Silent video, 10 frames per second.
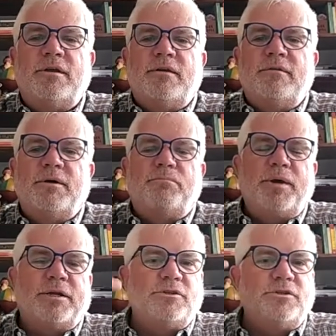the
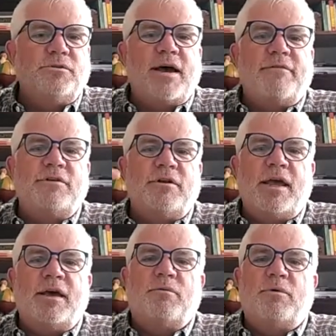pictures you have in your
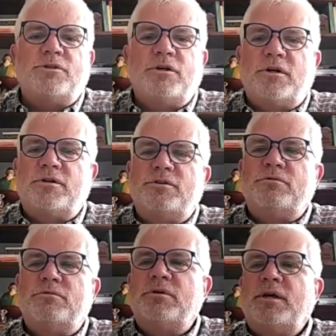head of what you're going to
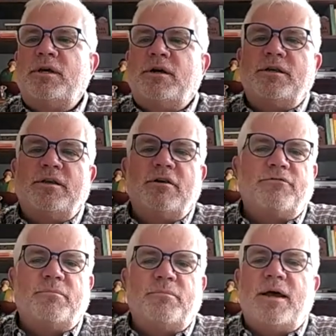do a year
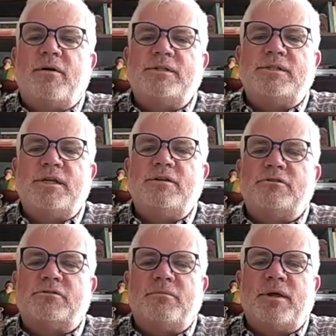from now and 10
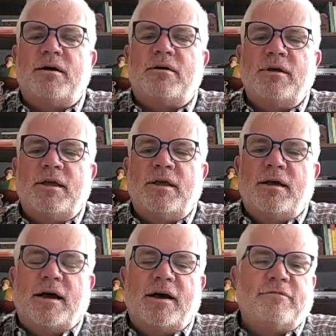years from now.
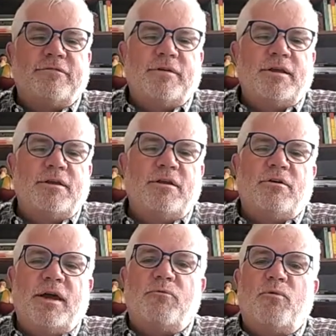
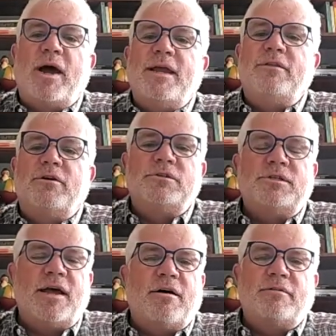And writing those
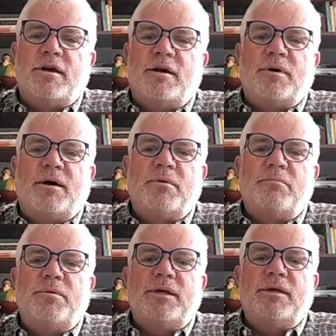down. I'm a
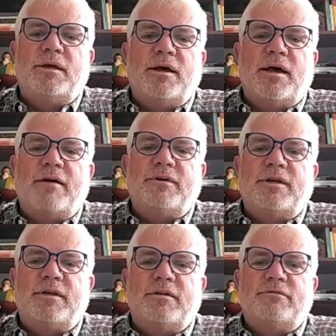big
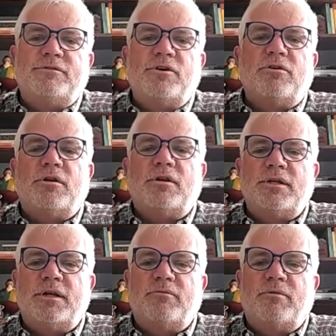advocate of
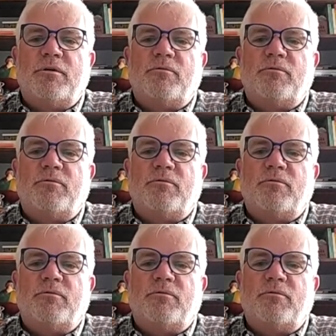journaling and